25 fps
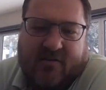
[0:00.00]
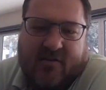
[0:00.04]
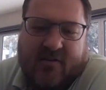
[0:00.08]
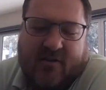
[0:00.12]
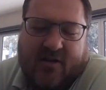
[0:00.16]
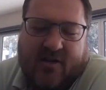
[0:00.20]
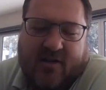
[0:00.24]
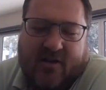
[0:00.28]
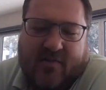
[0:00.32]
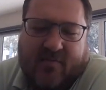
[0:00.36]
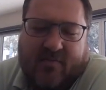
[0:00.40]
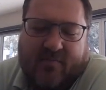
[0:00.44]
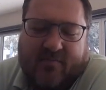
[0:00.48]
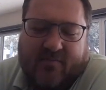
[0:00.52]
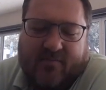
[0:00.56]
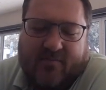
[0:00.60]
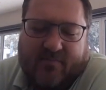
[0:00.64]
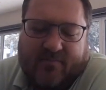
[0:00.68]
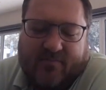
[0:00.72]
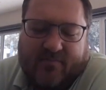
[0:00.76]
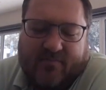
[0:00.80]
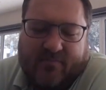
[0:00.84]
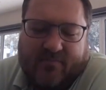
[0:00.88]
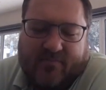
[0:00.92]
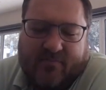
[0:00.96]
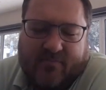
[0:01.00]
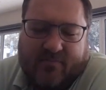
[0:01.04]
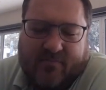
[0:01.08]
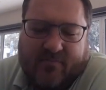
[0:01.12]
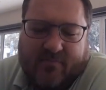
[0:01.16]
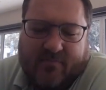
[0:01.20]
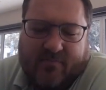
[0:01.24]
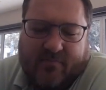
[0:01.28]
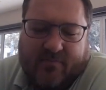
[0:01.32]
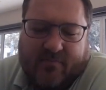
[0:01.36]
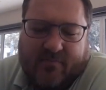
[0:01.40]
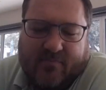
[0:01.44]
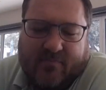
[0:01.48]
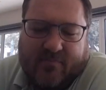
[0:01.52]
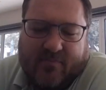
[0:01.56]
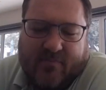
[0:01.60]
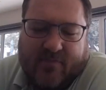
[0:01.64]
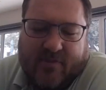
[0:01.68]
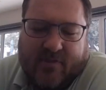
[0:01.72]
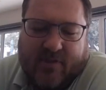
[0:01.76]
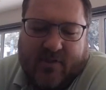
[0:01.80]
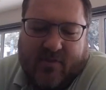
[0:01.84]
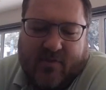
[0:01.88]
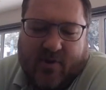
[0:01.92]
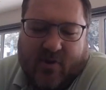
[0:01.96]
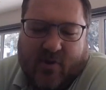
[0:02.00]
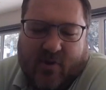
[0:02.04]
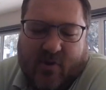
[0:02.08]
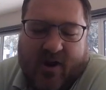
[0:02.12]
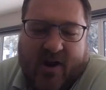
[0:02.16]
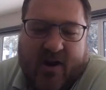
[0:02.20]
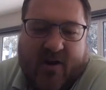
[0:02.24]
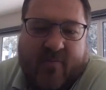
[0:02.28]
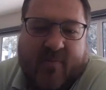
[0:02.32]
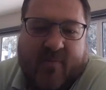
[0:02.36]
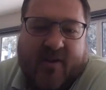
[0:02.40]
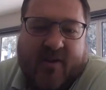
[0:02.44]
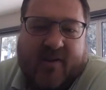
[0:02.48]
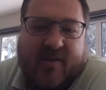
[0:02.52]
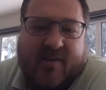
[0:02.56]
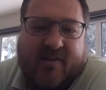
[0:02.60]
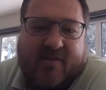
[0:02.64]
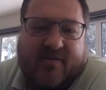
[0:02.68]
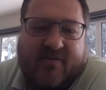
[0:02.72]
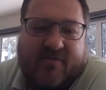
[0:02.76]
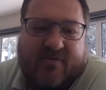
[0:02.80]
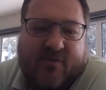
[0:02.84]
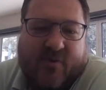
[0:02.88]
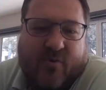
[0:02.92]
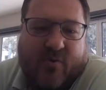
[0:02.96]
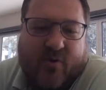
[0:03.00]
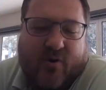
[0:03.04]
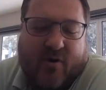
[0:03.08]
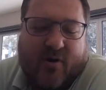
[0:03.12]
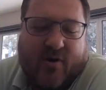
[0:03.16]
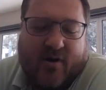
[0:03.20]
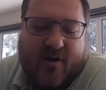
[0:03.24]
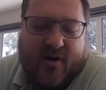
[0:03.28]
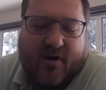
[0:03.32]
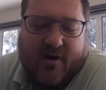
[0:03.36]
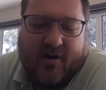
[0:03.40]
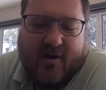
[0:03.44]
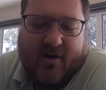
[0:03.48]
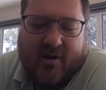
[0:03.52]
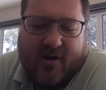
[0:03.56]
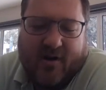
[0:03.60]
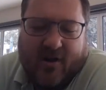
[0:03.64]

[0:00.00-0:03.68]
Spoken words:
the requirements for